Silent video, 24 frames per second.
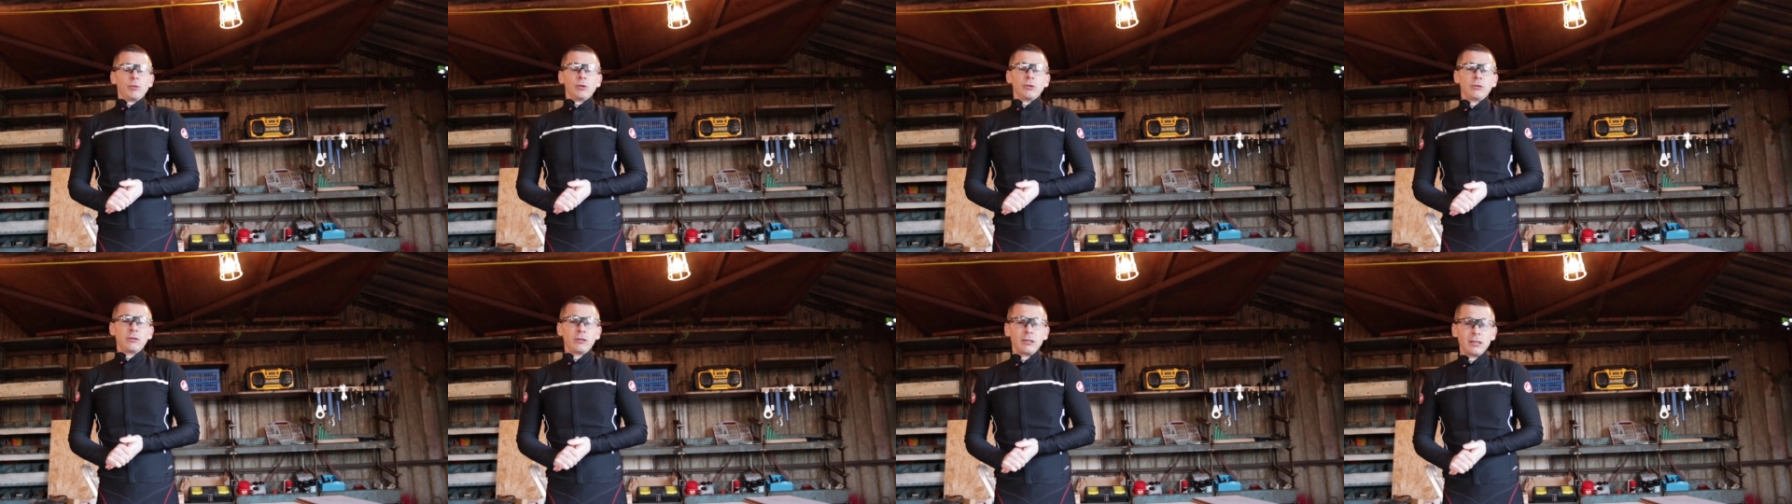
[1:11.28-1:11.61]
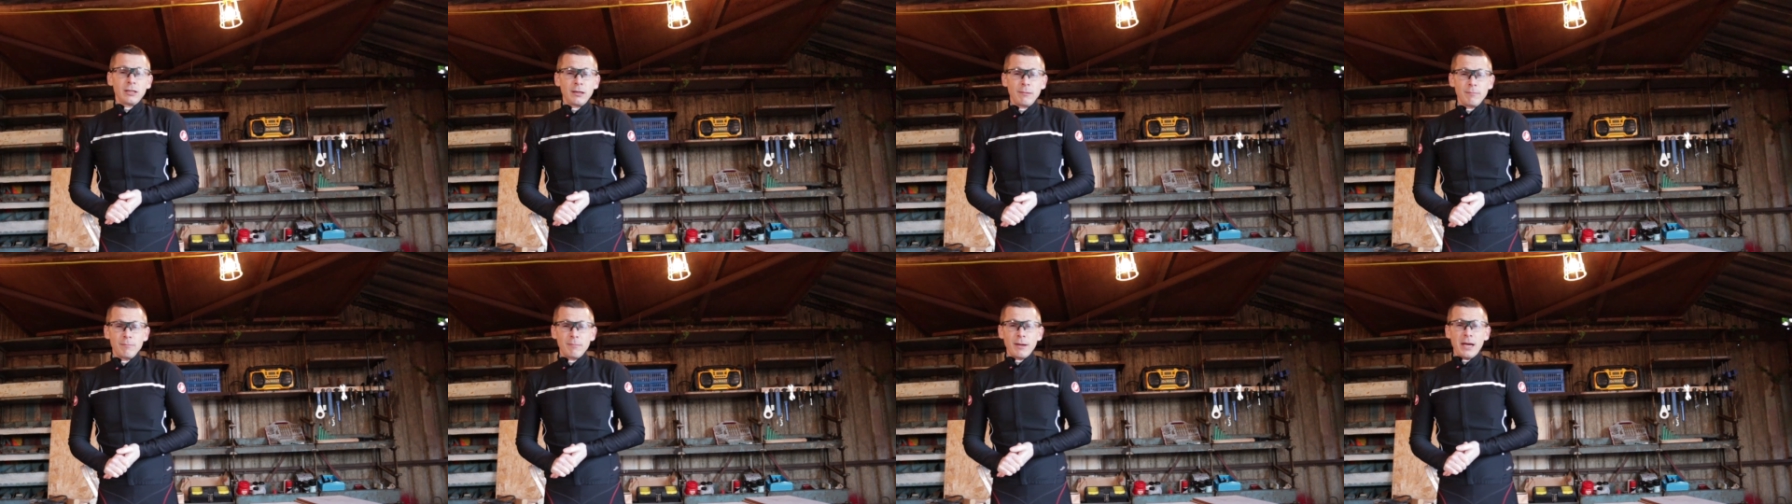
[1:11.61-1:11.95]
bought
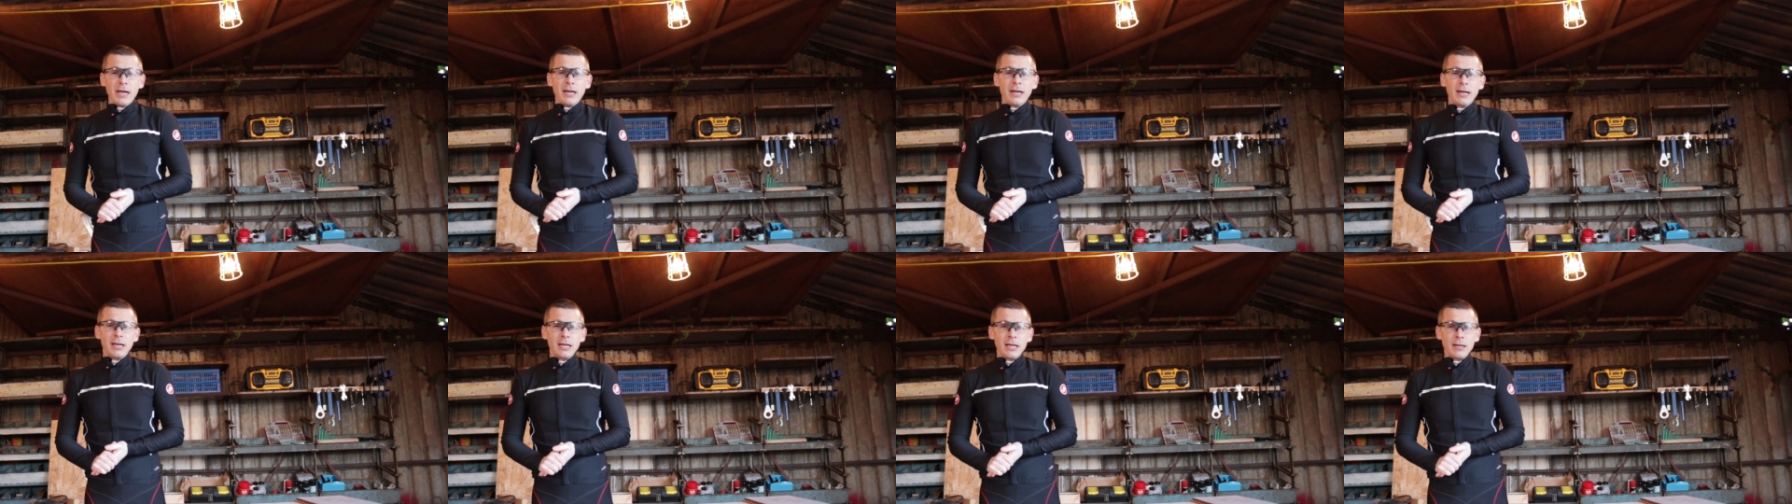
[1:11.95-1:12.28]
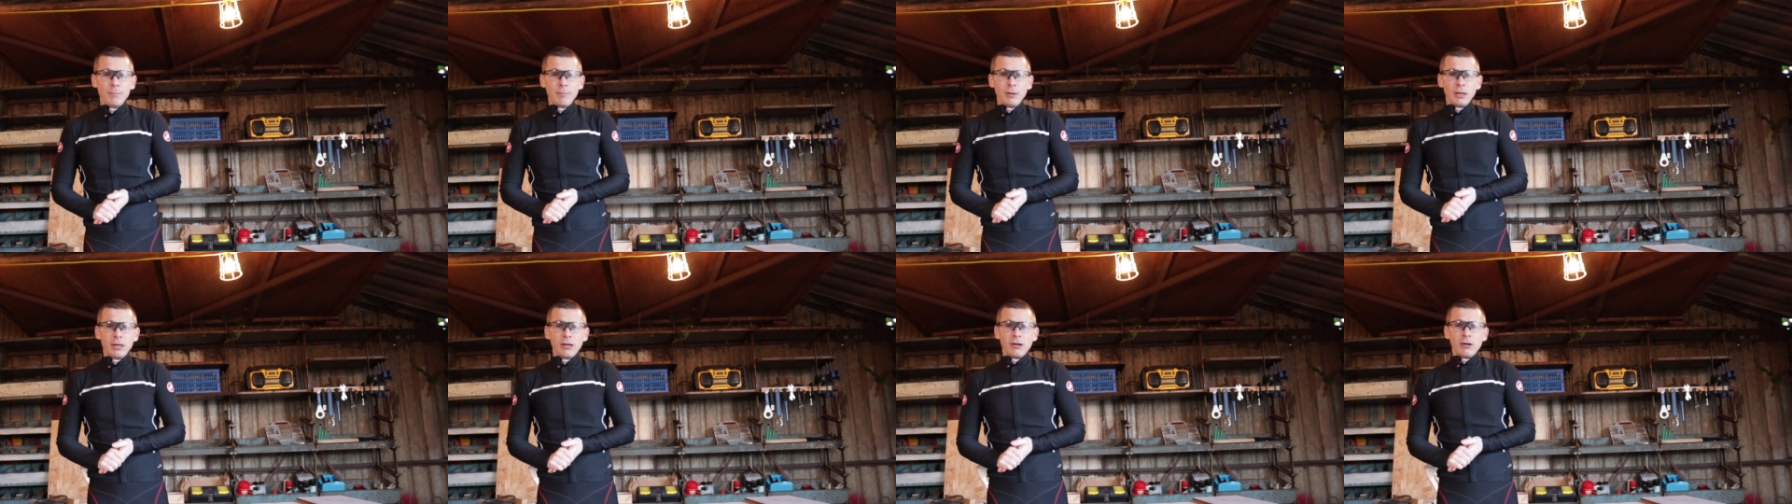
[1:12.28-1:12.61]
it mainly
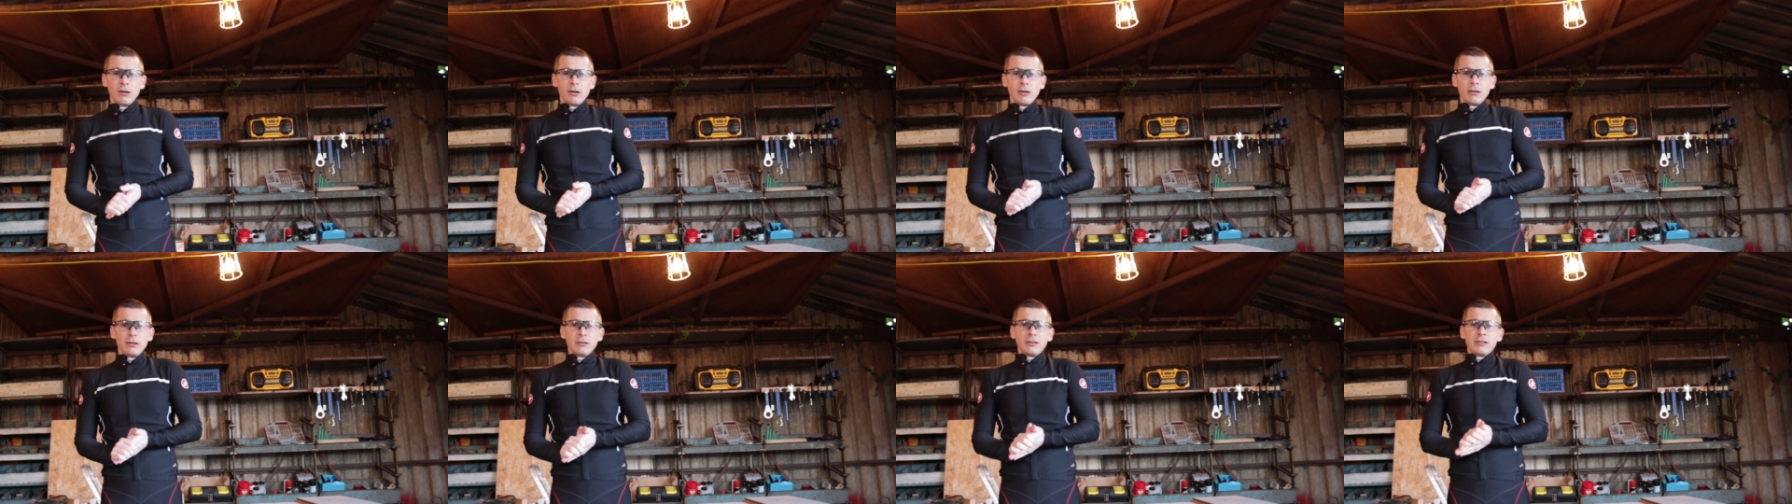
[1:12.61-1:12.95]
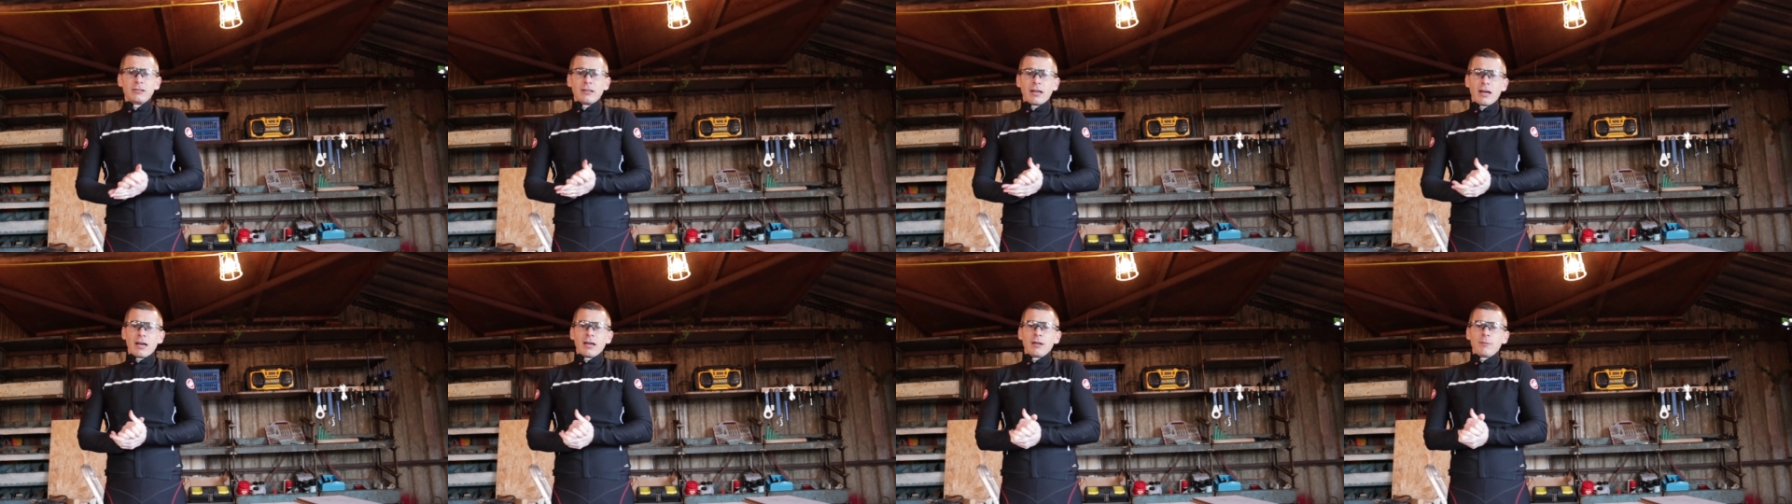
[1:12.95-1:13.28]

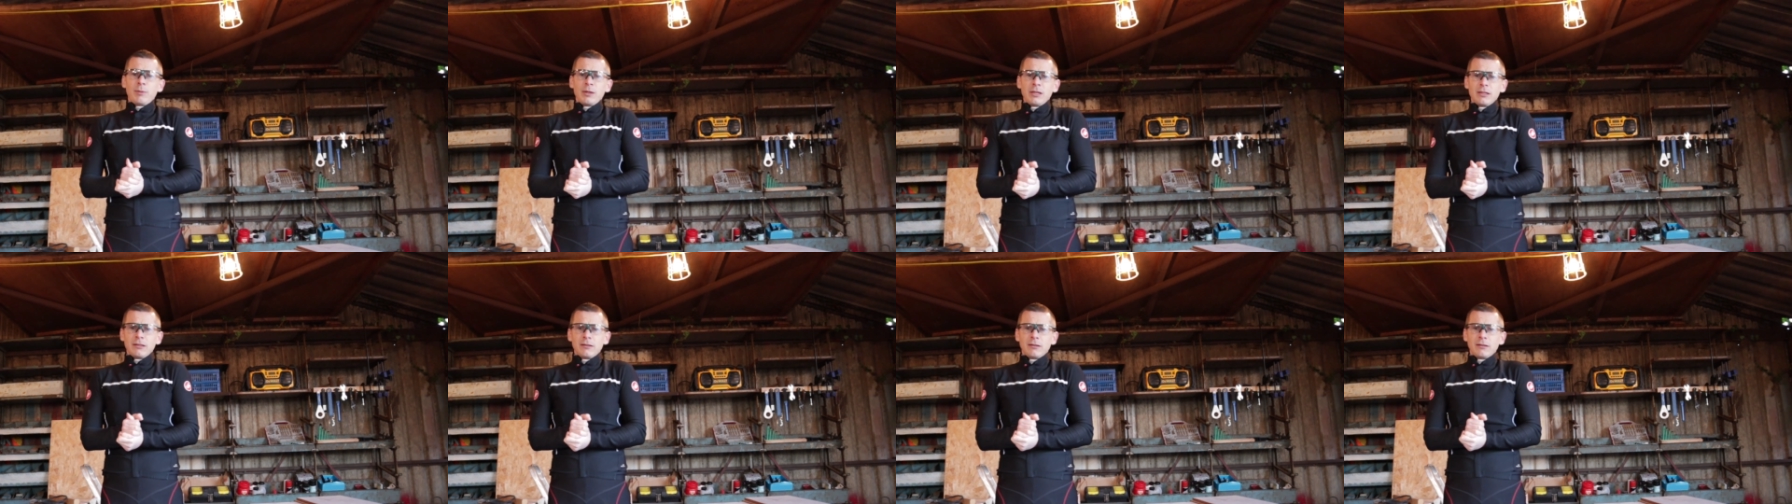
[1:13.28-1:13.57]
because I'd